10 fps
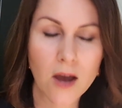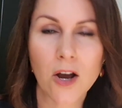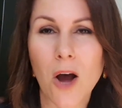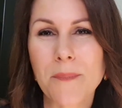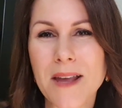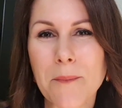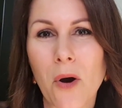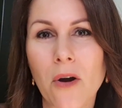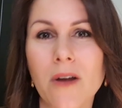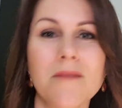CommSec
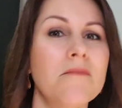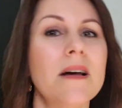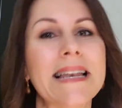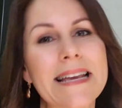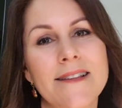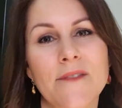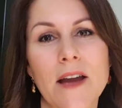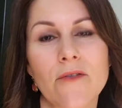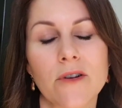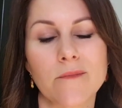Pocket, my least
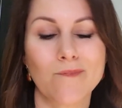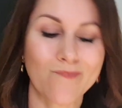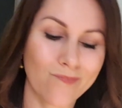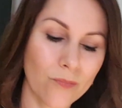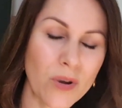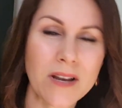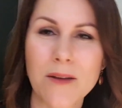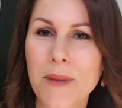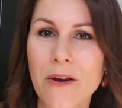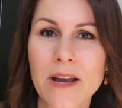favorite. When you're
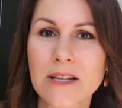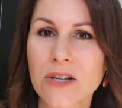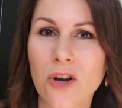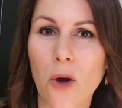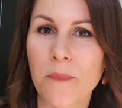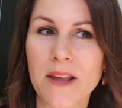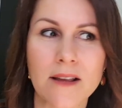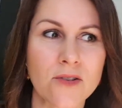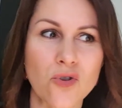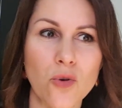comparing it to
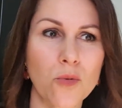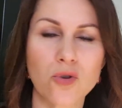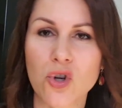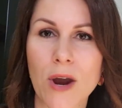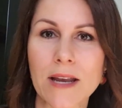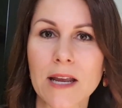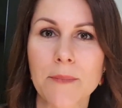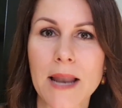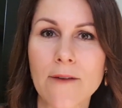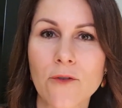CommSec's normal trading
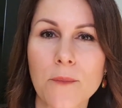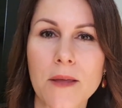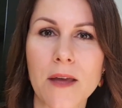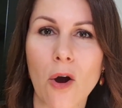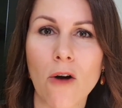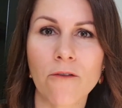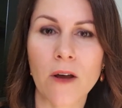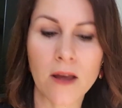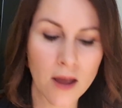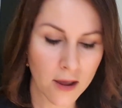platform that they
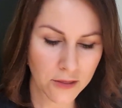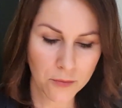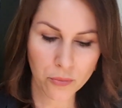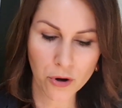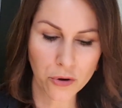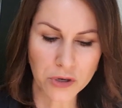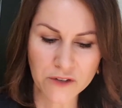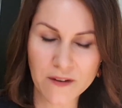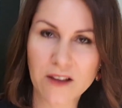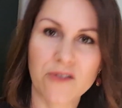offer, the
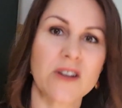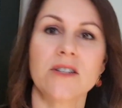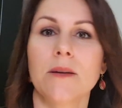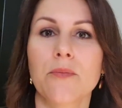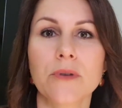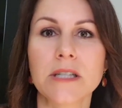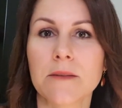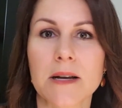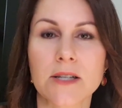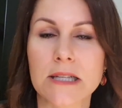brokerage fees are actually pretty
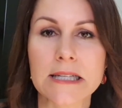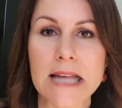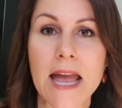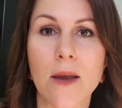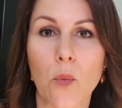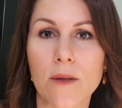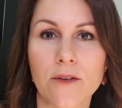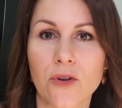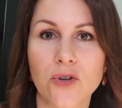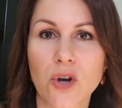much the same
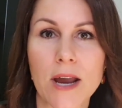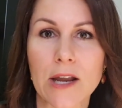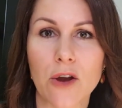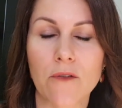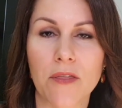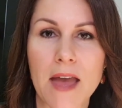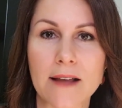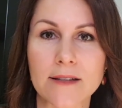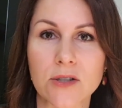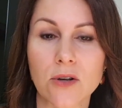once you're trading over
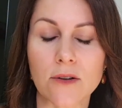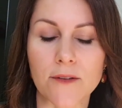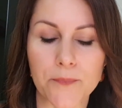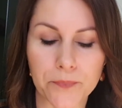$1,000.